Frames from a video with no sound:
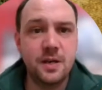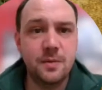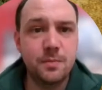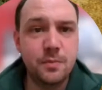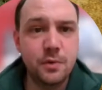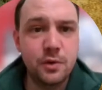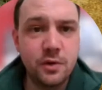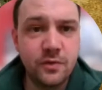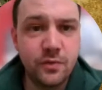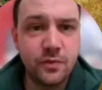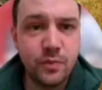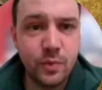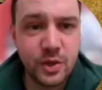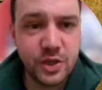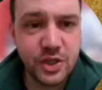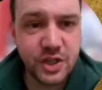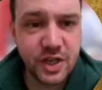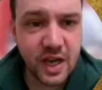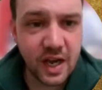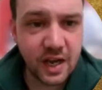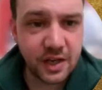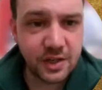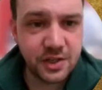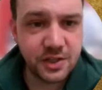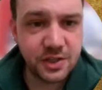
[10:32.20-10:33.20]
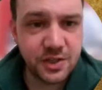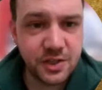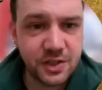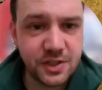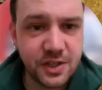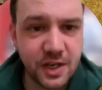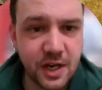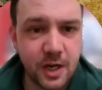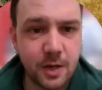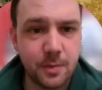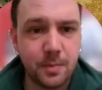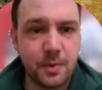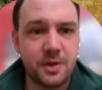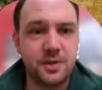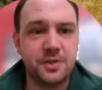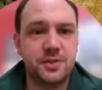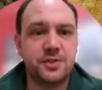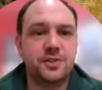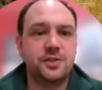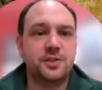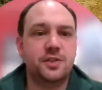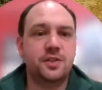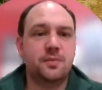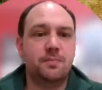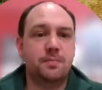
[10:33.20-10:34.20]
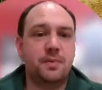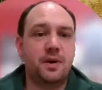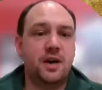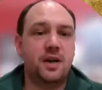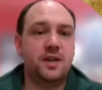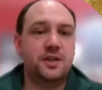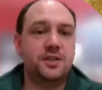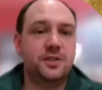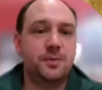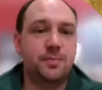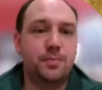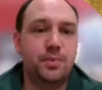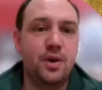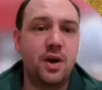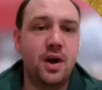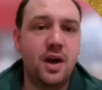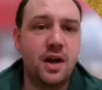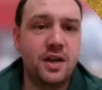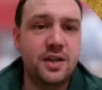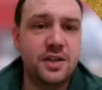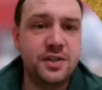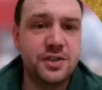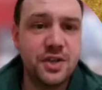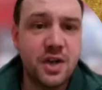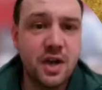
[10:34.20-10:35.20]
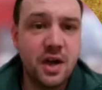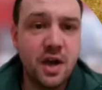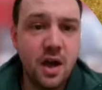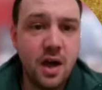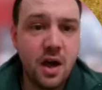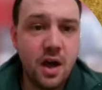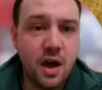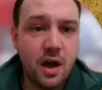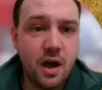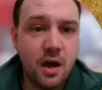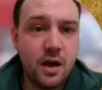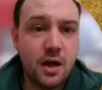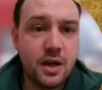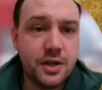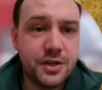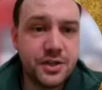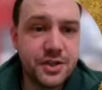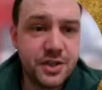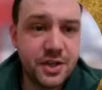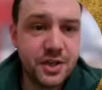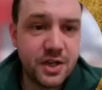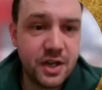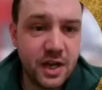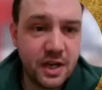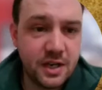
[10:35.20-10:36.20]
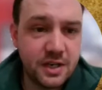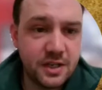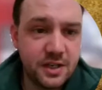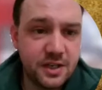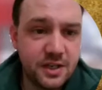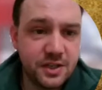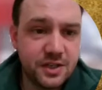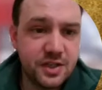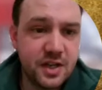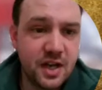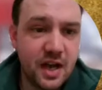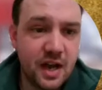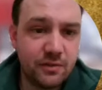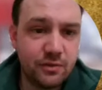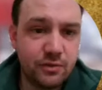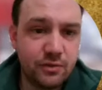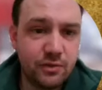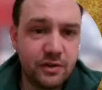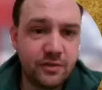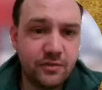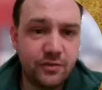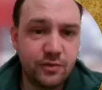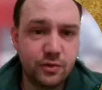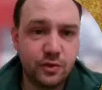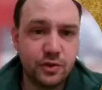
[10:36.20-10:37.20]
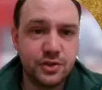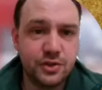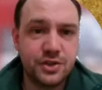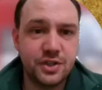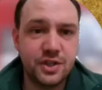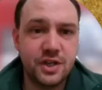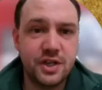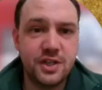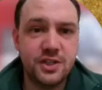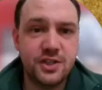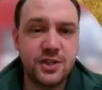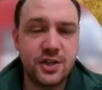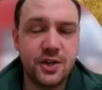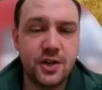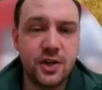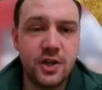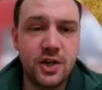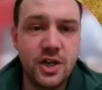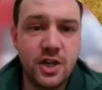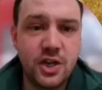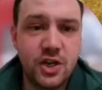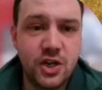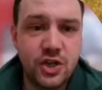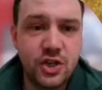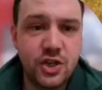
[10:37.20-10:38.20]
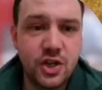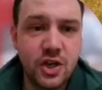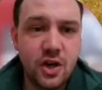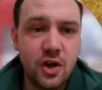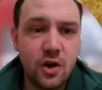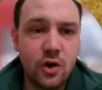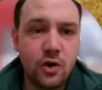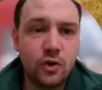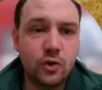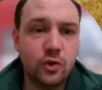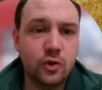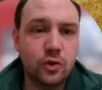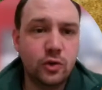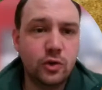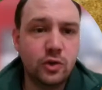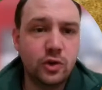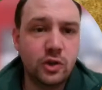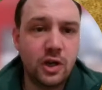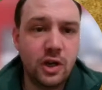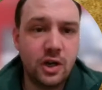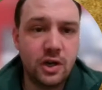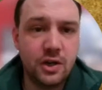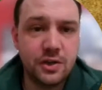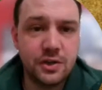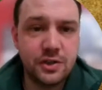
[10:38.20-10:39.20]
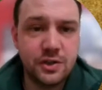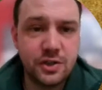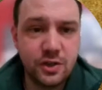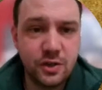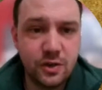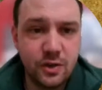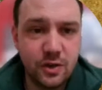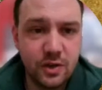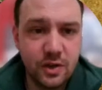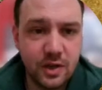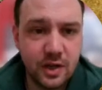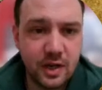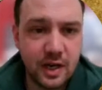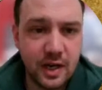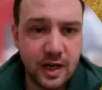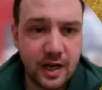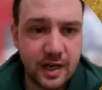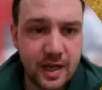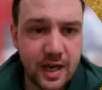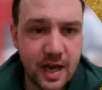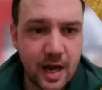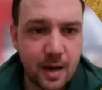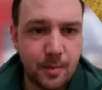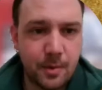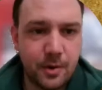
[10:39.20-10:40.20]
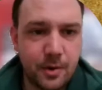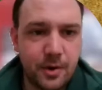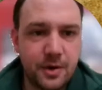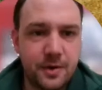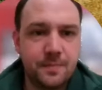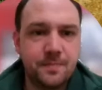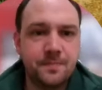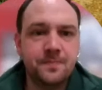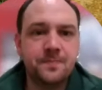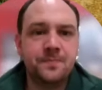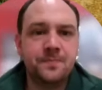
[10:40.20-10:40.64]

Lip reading: in a move which catches the Jacobites by surprise, Husk and his cavalry force is unleashed all onto the Clan Cameron.